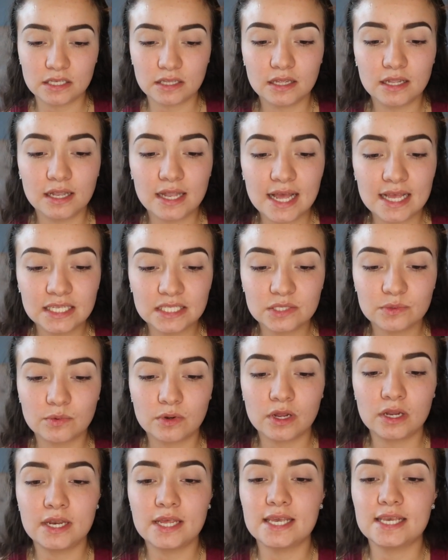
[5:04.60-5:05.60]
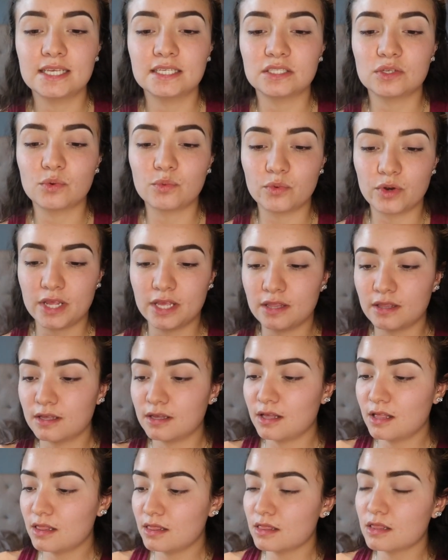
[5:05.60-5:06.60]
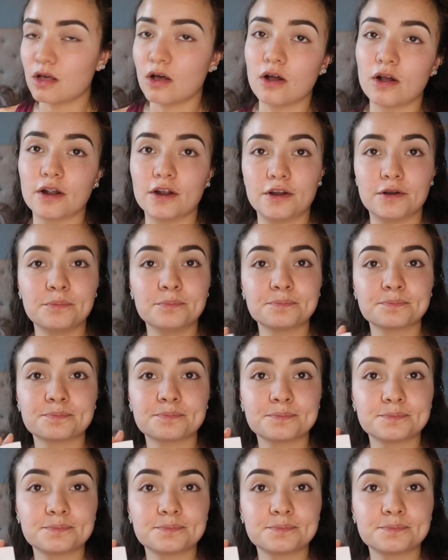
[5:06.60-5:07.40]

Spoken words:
so the last one is Ring the Alarm.